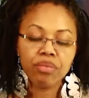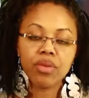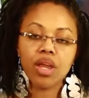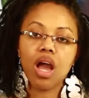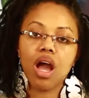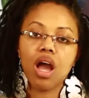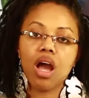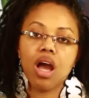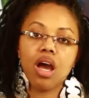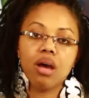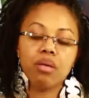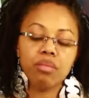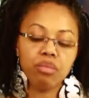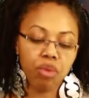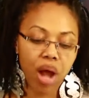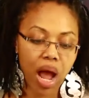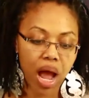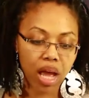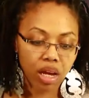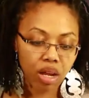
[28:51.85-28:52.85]
um,
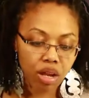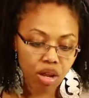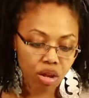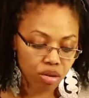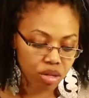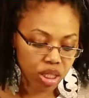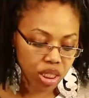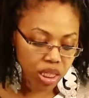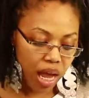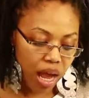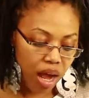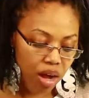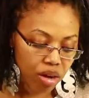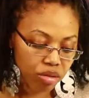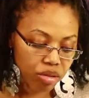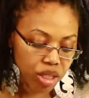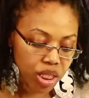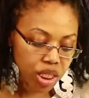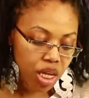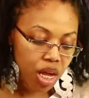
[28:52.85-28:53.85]
I close
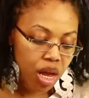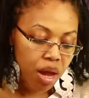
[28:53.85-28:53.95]
out,